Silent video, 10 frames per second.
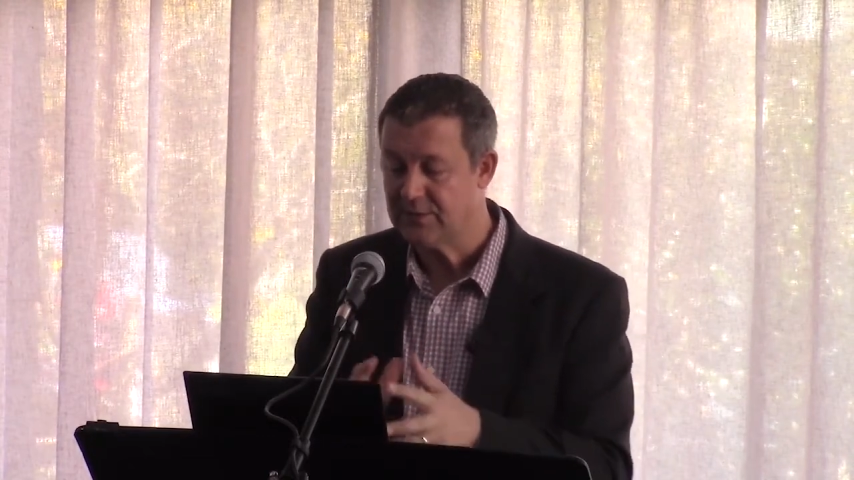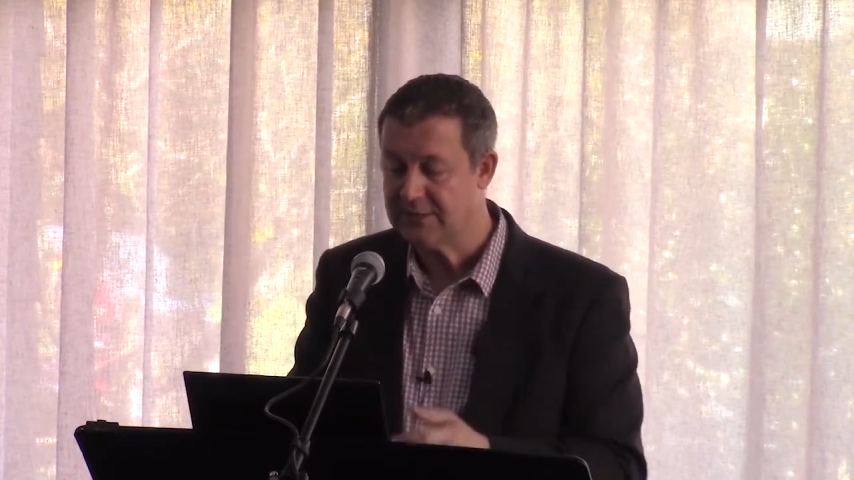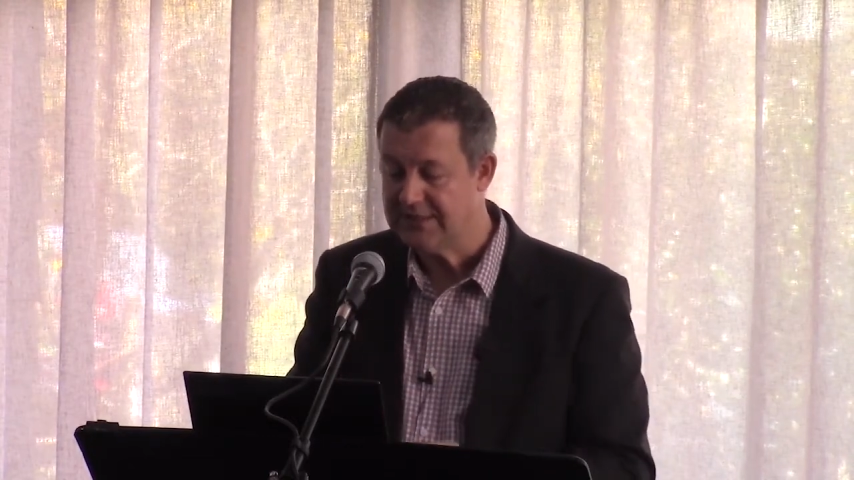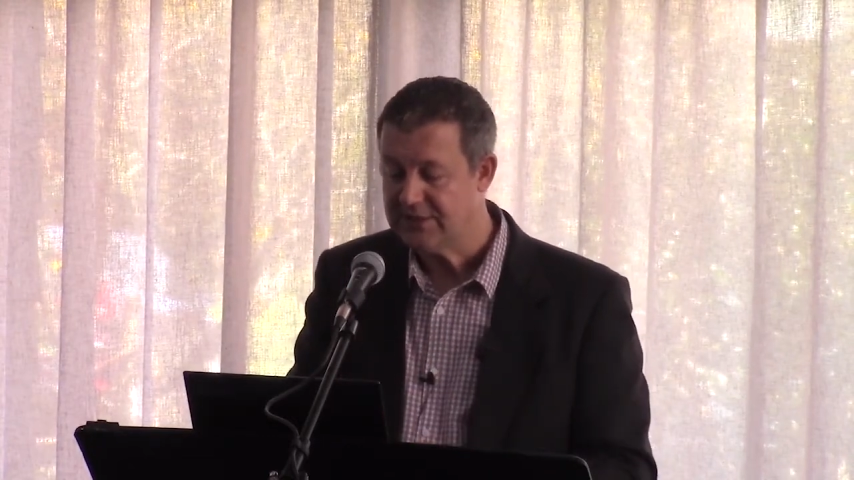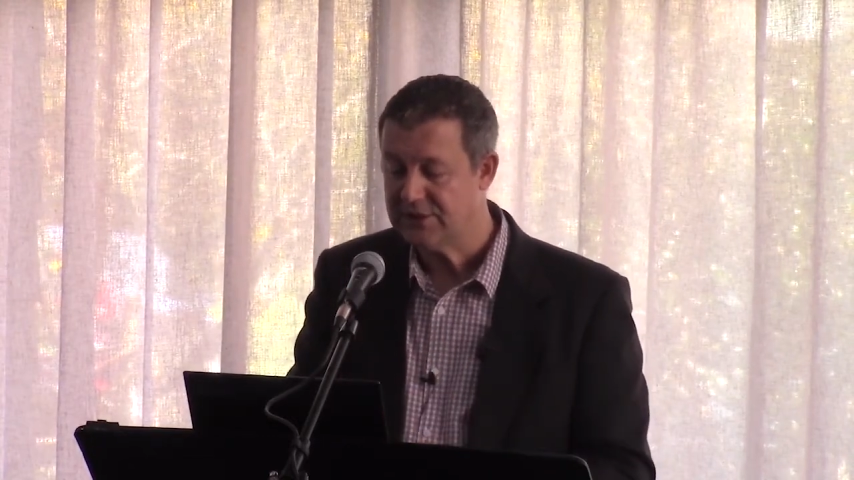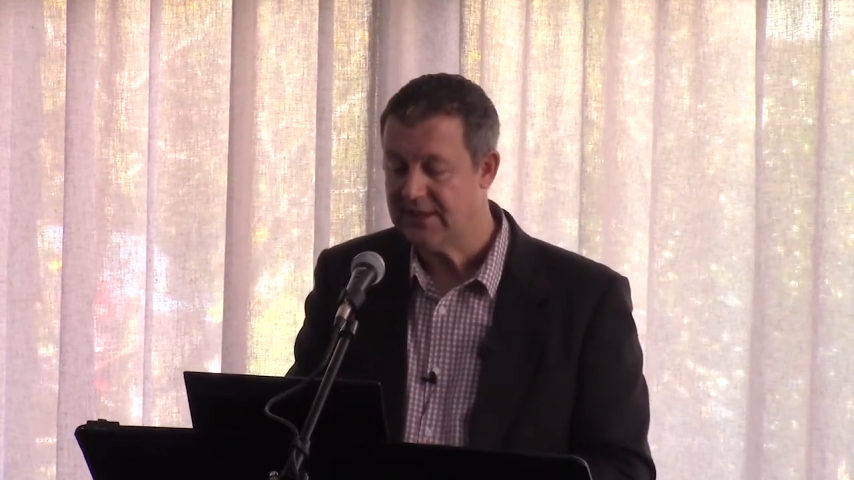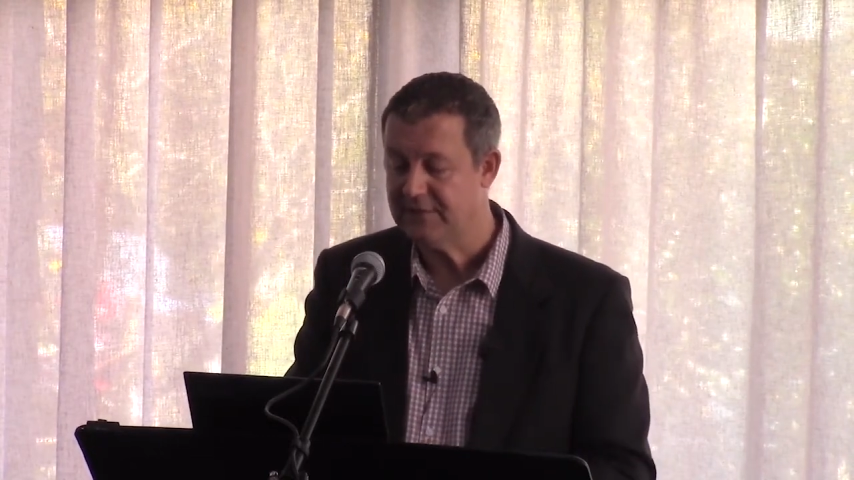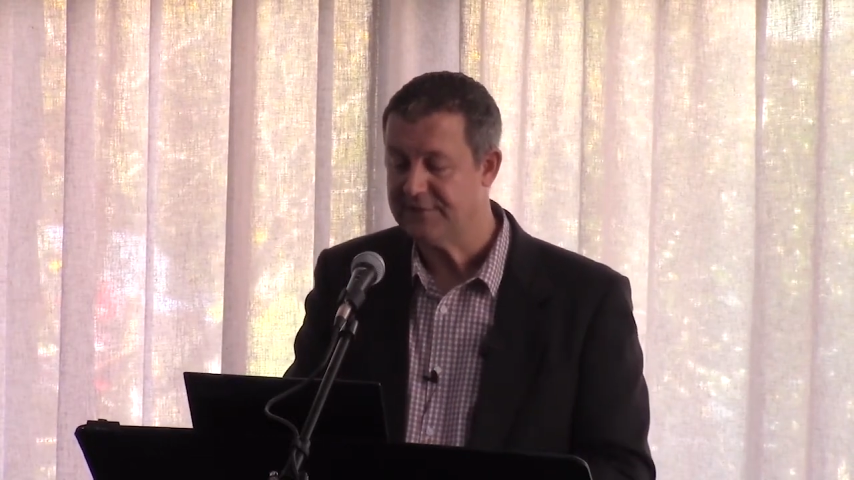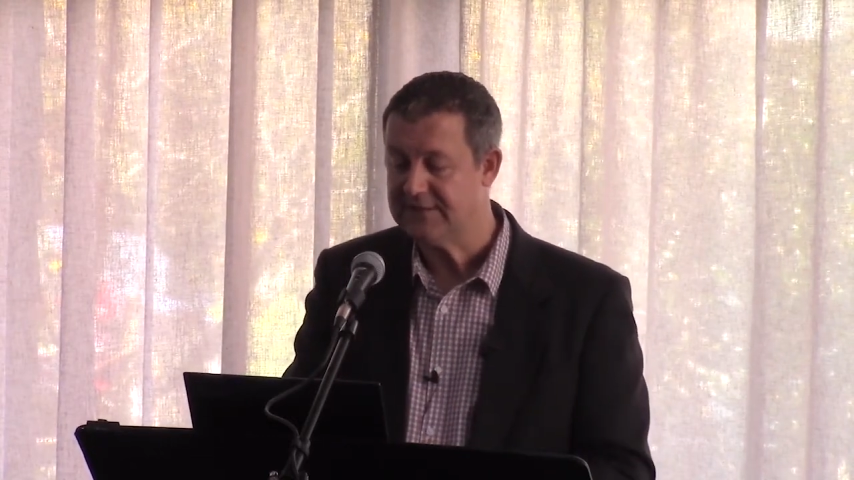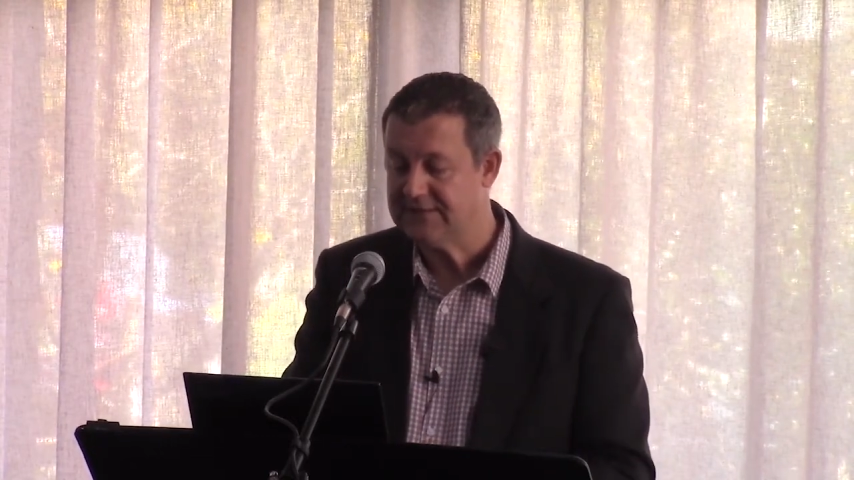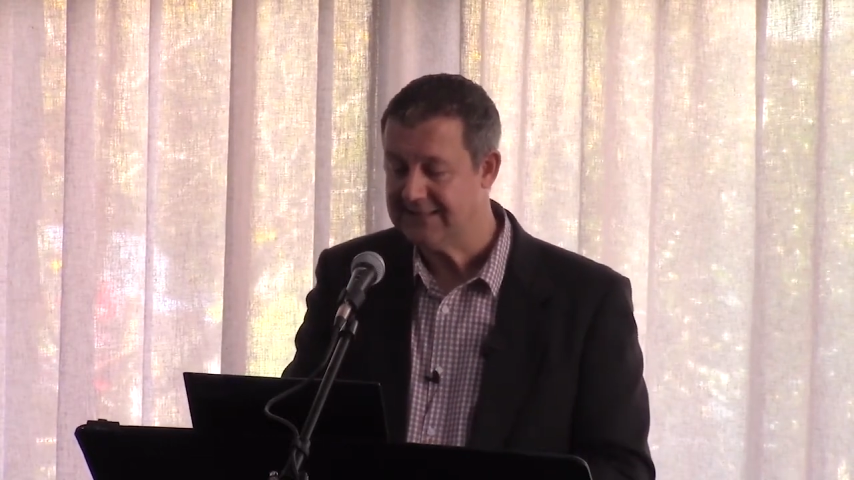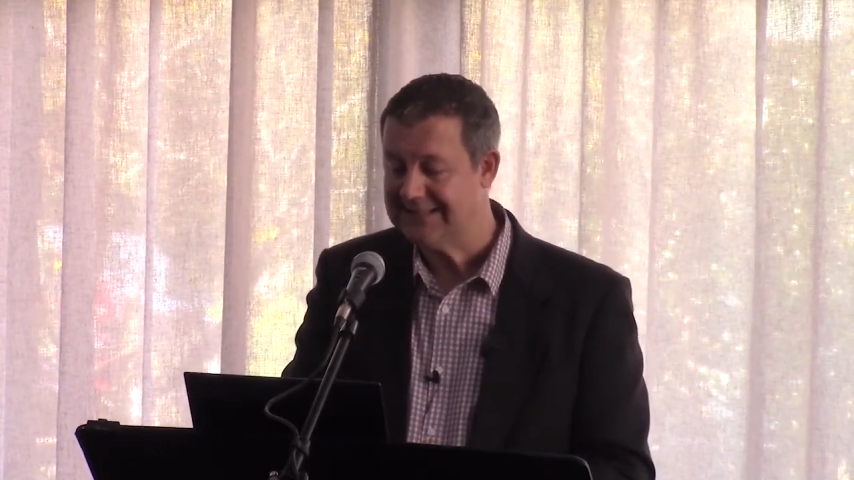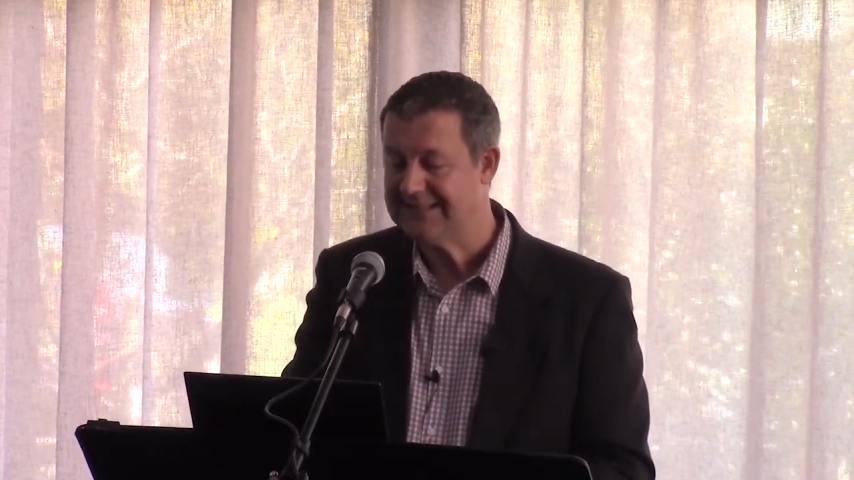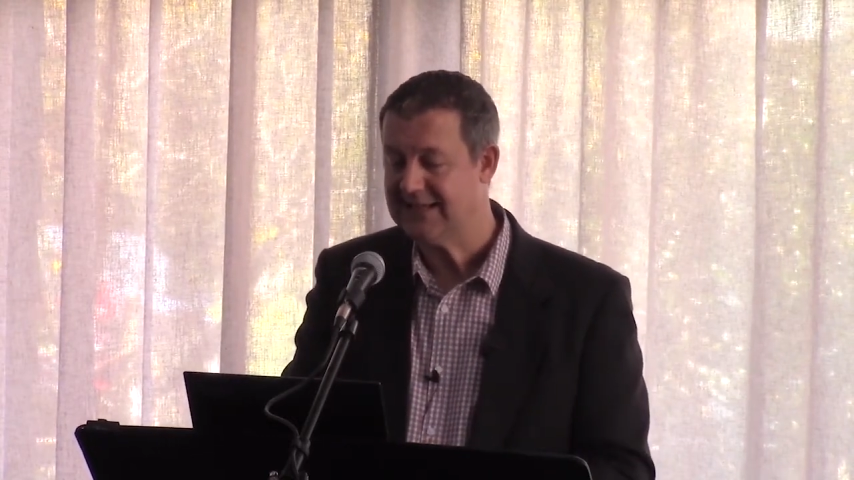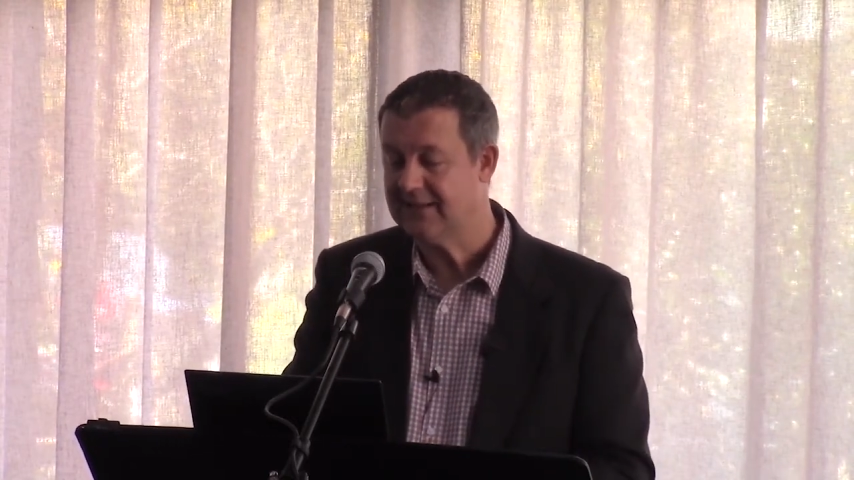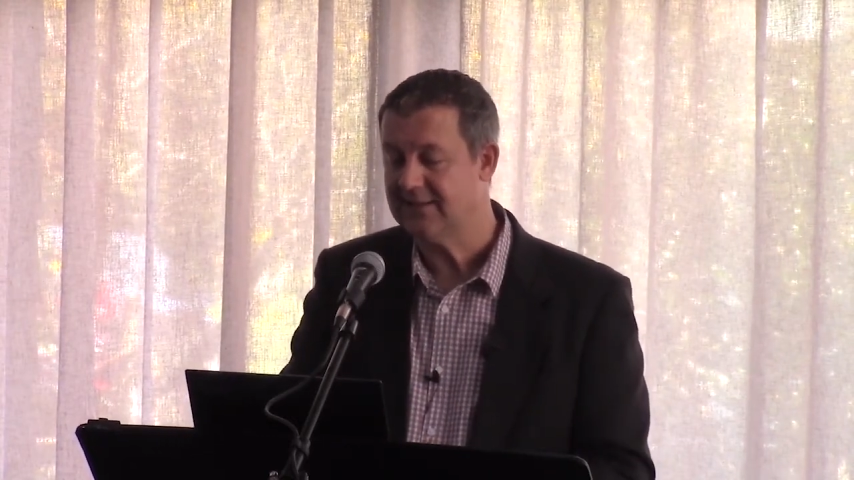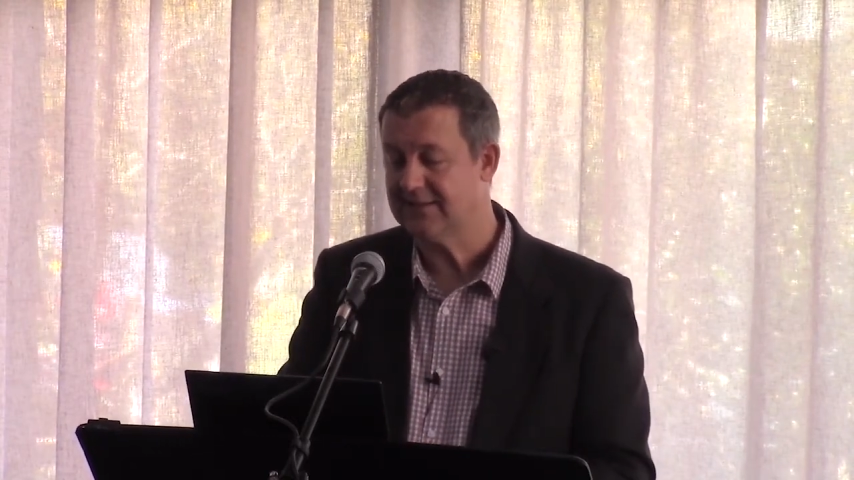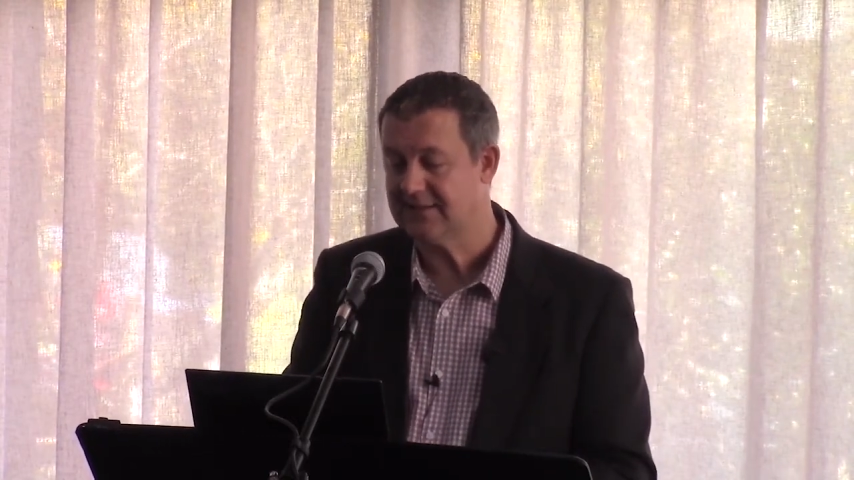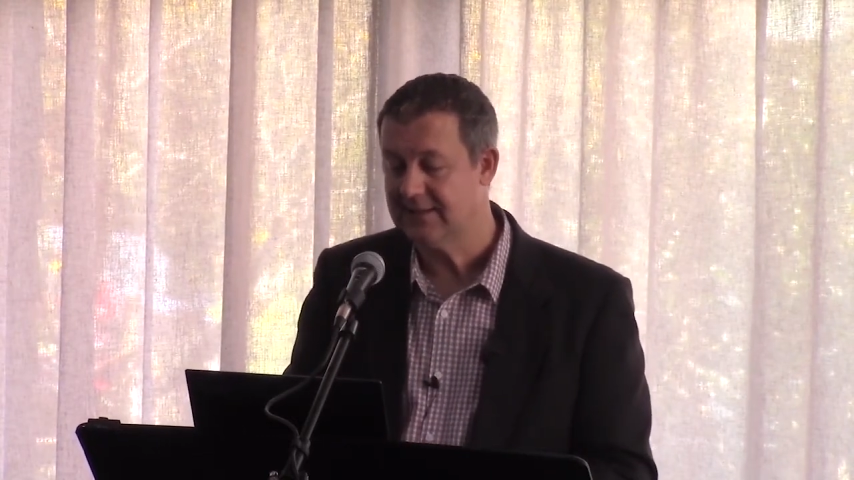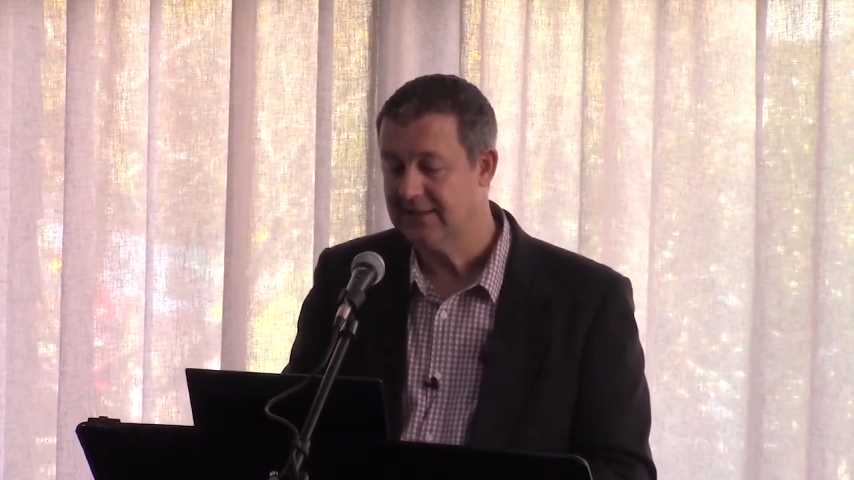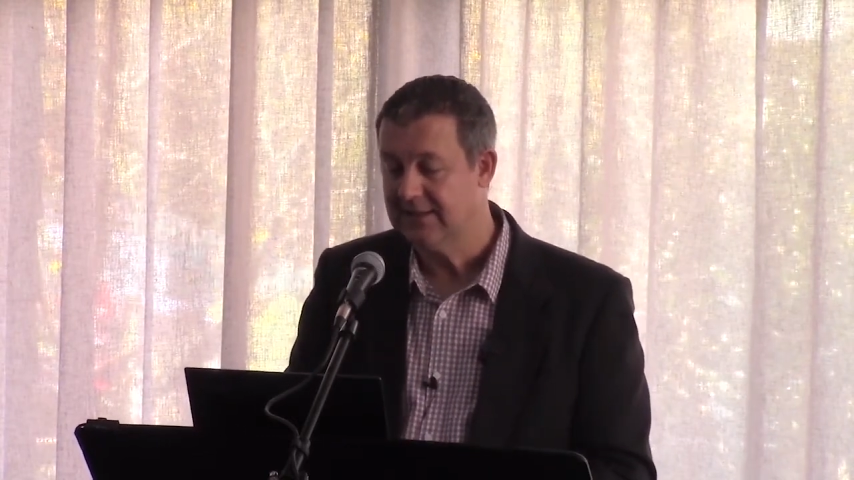to initiate and facilitate this.